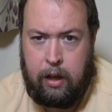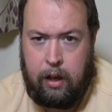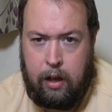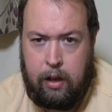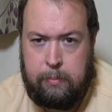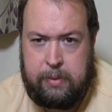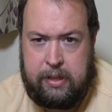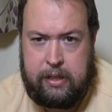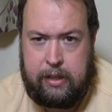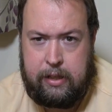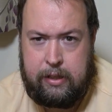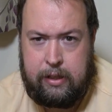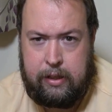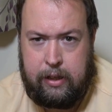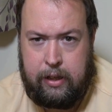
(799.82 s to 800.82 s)
I'm
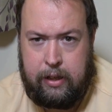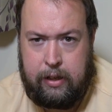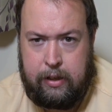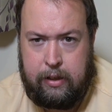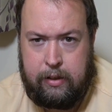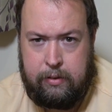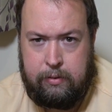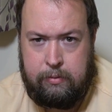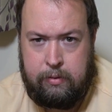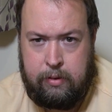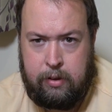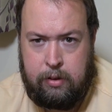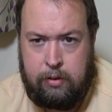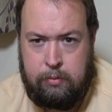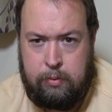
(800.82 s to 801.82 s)
sitting here
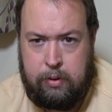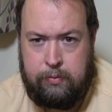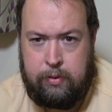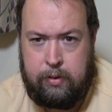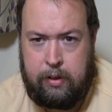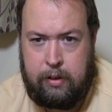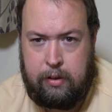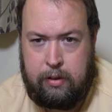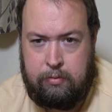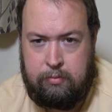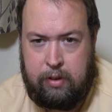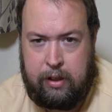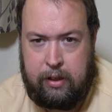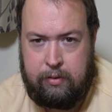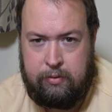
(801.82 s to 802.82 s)
with the loco
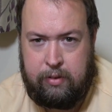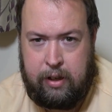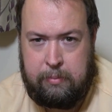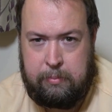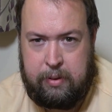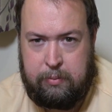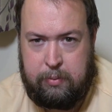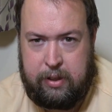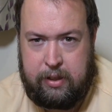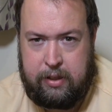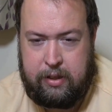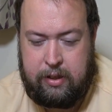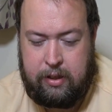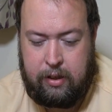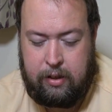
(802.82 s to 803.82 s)
running around me,
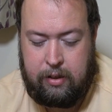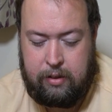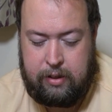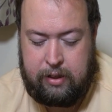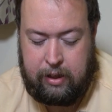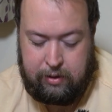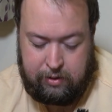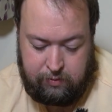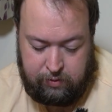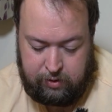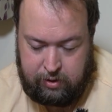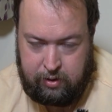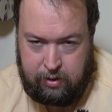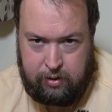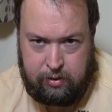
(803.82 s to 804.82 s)
which I got out of the
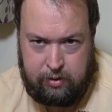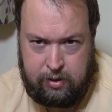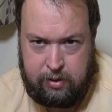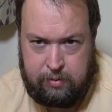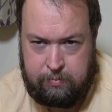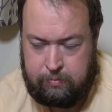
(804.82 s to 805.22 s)
shot.